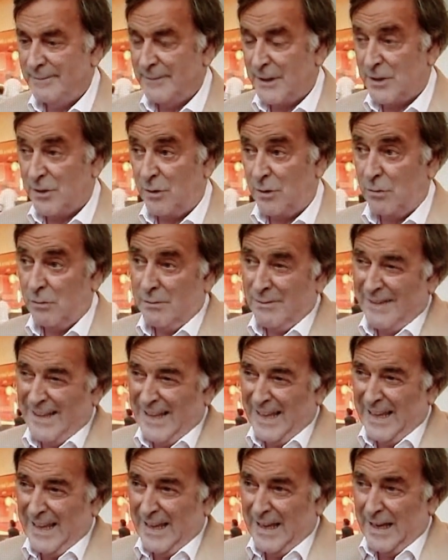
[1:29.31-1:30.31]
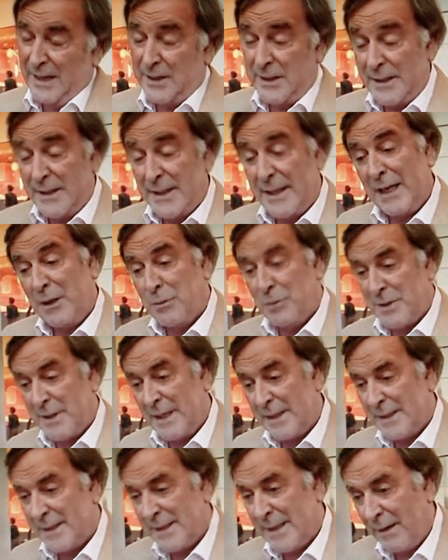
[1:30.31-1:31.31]
So I didn't think it was
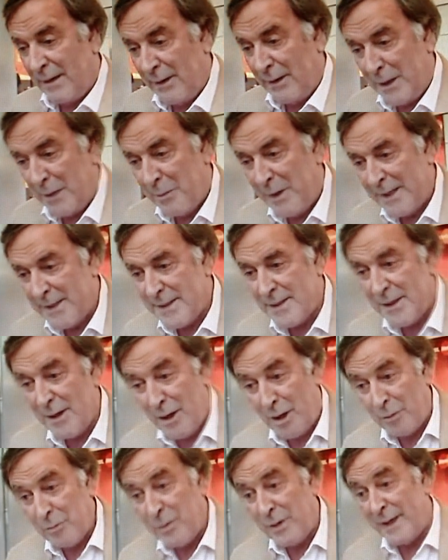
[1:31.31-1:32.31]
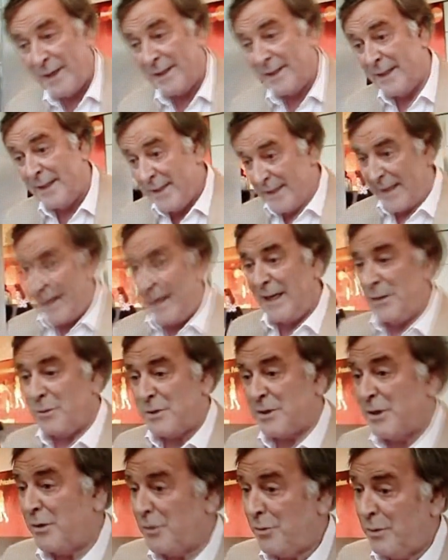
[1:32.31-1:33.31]
necessarily the best song, but I did think it
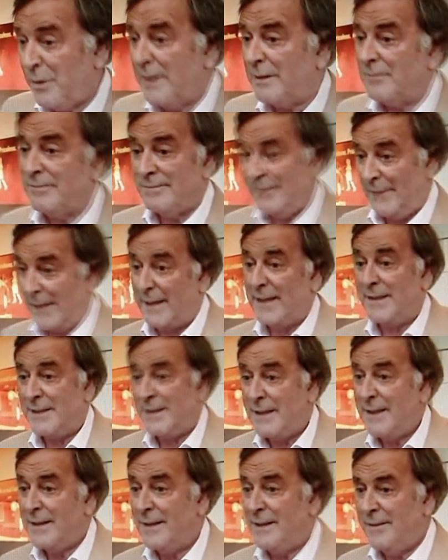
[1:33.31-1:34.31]
was going to win, and it did.